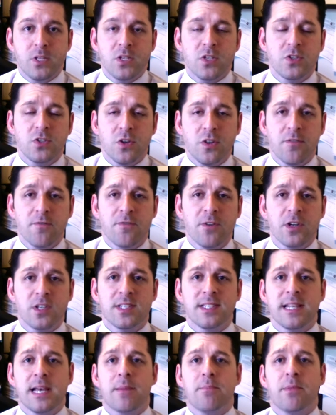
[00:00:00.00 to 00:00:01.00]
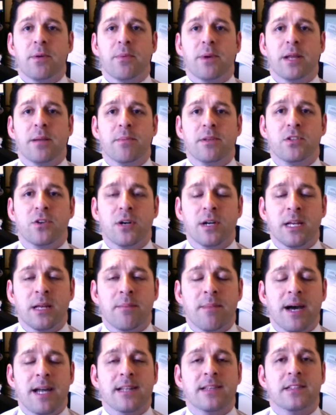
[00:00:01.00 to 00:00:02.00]
So the first step that we're going to be talking
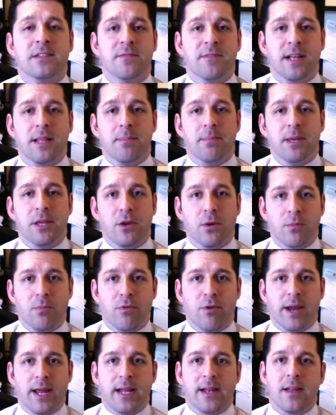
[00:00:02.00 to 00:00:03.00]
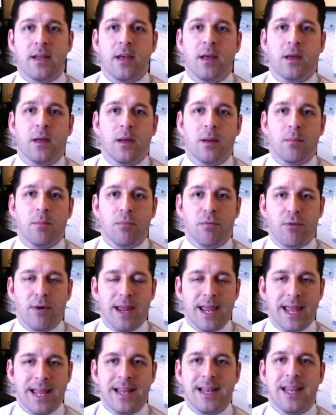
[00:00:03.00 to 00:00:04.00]
about is developing your brand.
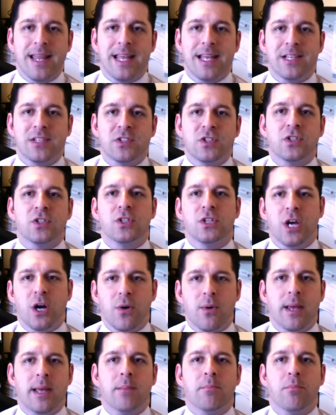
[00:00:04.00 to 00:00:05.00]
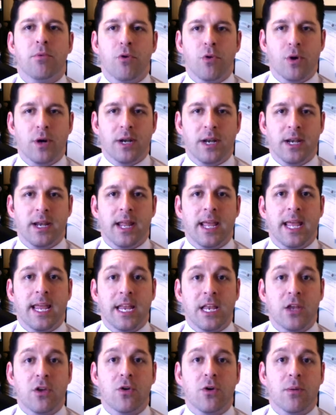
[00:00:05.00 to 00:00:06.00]
Brand is so important
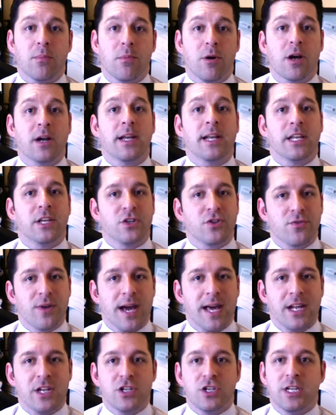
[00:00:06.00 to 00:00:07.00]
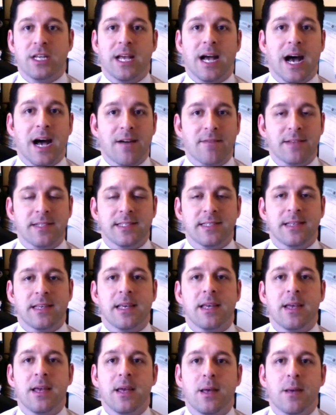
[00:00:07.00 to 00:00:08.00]
in your marketing strategy,
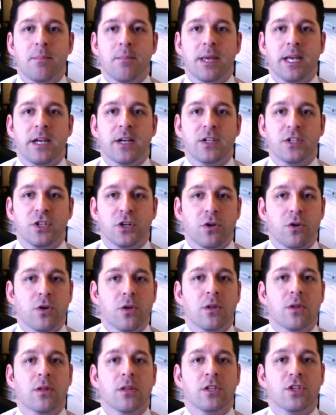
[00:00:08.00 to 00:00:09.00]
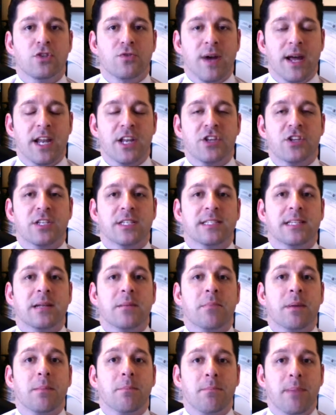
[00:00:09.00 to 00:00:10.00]
obviously, because your whole strategy is going to
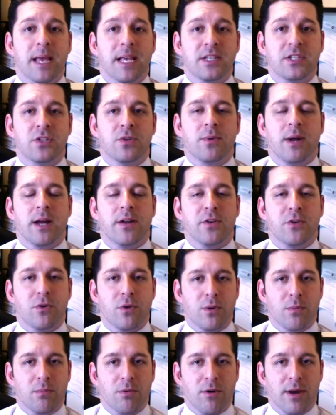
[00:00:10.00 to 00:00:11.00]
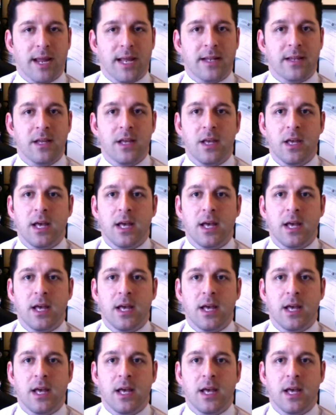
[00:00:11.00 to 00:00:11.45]
be based around your brand.